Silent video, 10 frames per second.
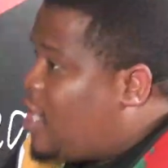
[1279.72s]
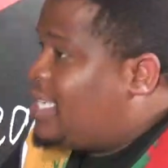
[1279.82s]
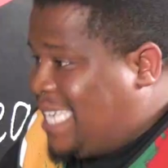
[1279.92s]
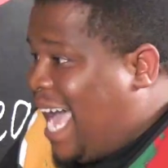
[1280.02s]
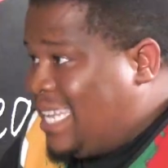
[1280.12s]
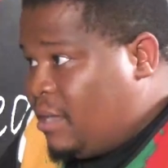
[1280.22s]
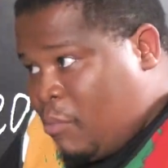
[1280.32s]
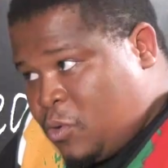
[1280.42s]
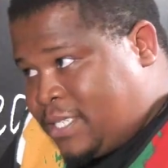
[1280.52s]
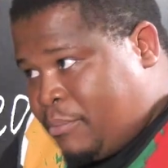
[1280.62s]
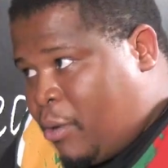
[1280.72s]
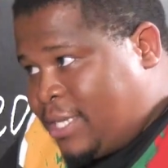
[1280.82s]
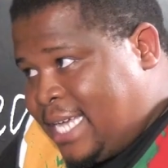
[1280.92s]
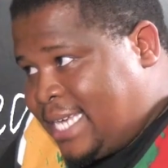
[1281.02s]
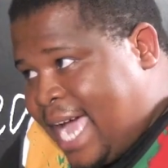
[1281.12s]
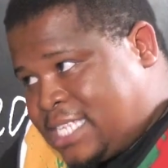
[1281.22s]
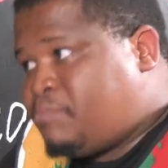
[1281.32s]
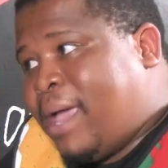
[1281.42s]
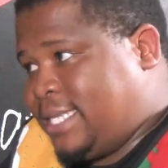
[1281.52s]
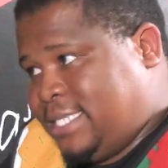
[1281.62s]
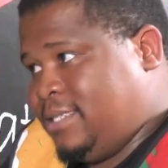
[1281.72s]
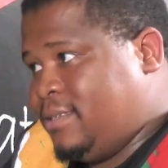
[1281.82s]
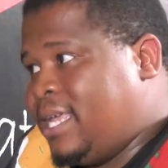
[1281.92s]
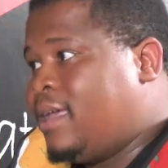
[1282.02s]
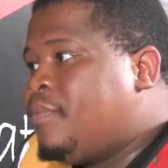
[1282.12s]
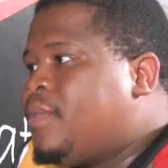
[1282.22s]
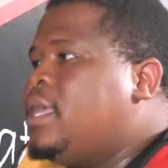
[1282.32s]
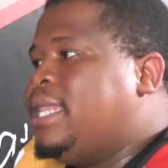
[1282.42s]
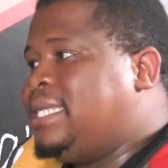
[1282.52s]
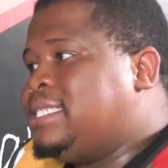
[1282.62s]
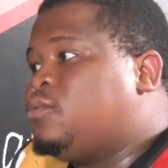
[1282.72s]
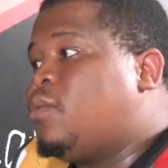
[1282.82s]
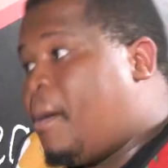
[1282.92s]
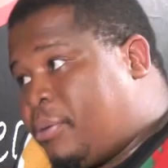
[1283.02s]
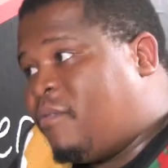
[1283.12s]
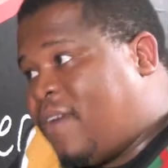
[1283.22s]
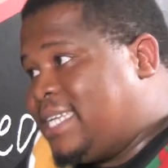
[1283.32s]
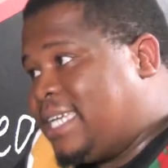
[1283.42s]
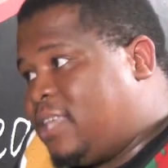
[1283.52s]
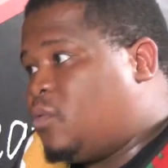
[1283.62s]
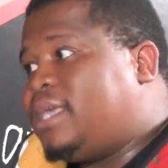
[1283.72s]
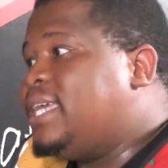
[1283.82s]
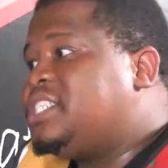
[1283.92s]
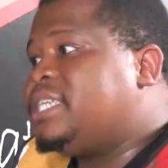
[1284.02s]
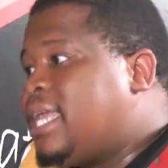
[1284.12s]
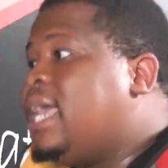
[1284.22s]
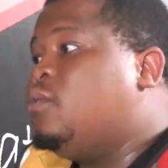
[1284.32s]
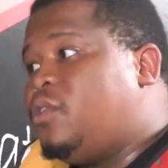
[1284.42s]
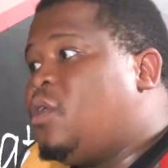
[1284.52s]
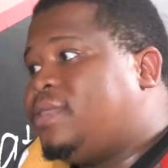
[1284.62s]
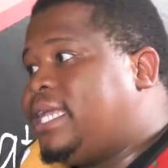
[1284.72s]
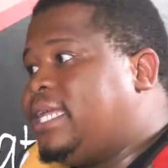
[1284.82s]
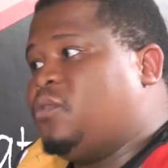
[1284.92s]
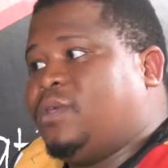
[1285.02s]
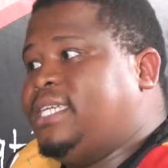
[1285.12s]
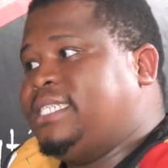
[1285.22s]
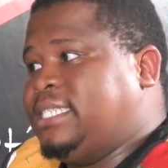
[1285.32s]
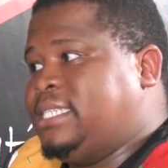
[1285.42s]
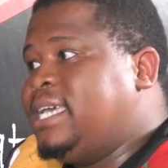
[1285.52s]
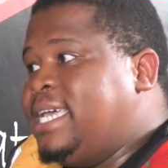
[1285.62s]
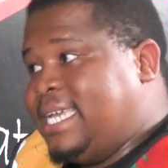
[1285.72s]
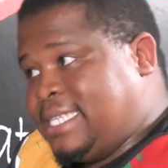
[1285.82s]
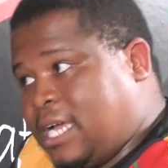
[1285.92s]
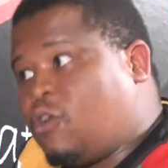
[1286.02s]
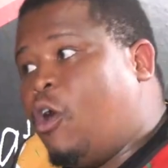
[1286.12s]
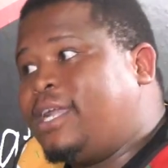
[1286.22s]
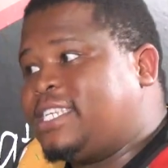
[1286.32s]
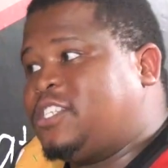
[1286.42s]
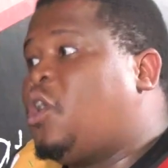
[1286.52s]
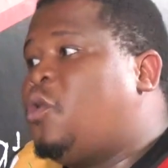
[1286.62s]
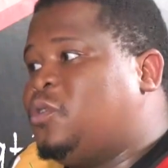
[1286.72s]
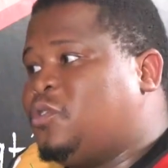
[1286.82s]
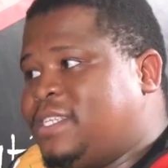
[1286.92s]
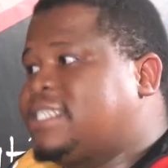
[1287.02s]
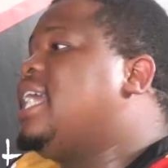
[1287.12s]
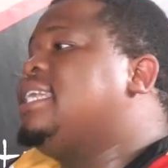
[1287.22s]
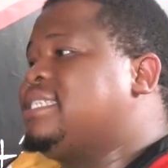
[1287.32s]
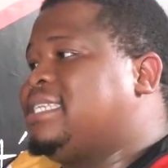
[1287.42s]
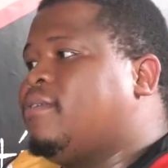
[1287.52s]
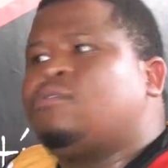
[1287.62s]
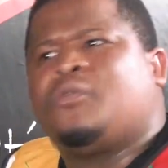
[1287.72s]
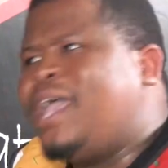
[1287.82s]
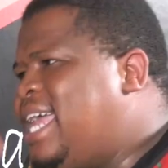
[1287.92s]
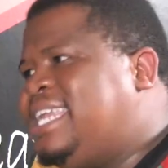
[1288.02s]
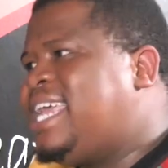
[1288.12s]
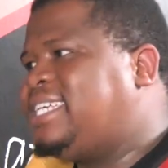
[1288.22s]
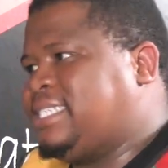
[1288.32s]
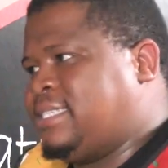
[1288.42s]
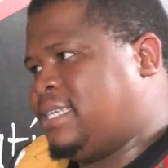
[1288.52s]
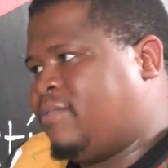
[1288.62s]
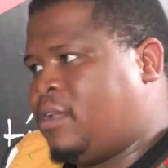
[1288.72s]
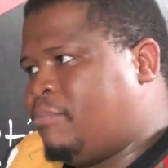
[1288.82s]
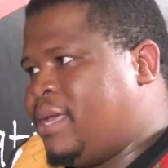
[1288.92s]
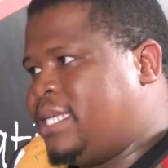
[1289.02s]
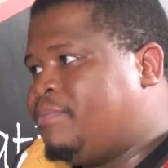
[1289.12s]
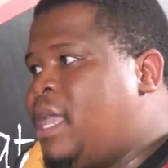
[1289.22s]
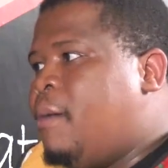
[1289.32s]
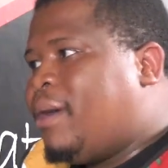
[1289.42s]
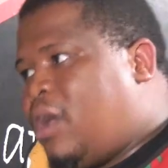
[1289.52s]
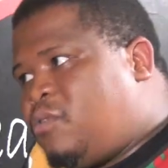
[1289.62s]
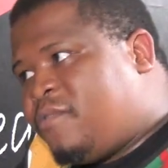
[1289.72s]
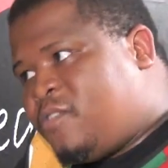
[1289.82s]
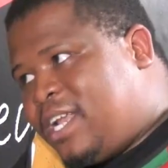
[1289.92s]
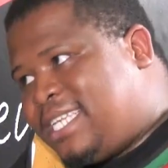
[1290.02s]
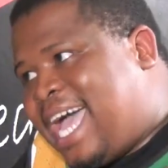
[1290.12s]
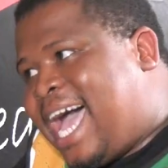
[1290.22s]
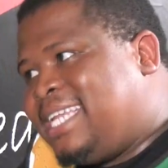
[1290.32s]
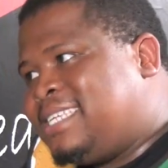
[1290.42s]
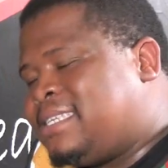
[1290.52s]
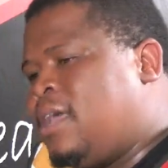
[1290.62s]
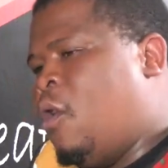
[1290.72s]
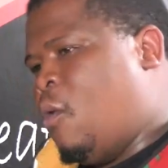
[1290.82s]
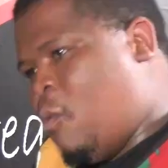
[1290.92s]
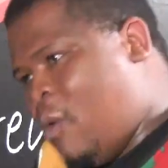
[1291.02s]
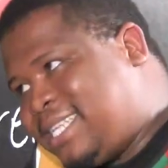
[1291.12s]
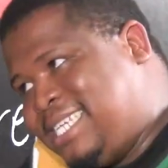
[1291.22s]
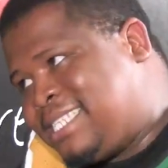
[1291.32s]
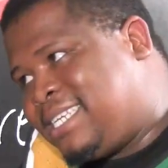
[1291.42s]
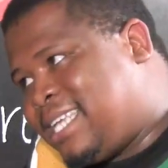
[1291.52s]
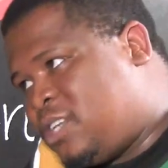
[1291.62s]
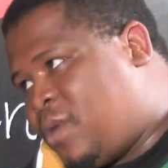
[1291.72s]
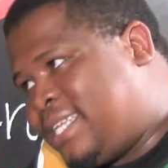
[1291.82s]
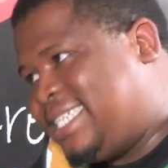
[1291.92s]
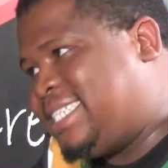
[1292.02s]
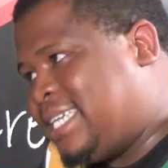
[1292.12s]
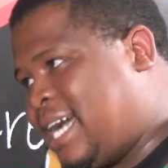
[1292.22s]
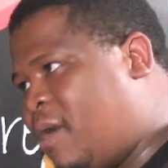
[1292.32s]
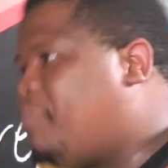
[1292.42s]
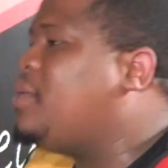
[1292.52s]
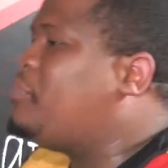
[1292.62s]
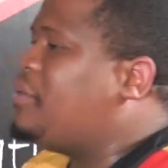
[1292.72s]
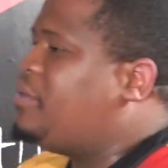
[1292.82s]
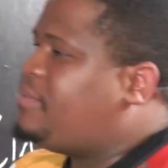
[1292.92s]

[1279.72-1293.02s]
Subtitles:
not done the most important aspect. That is, we are providing education, and we know that education is a cornerstone to this country's development, to any nation's development. But what we've not done is, what is it that we are teaching our people?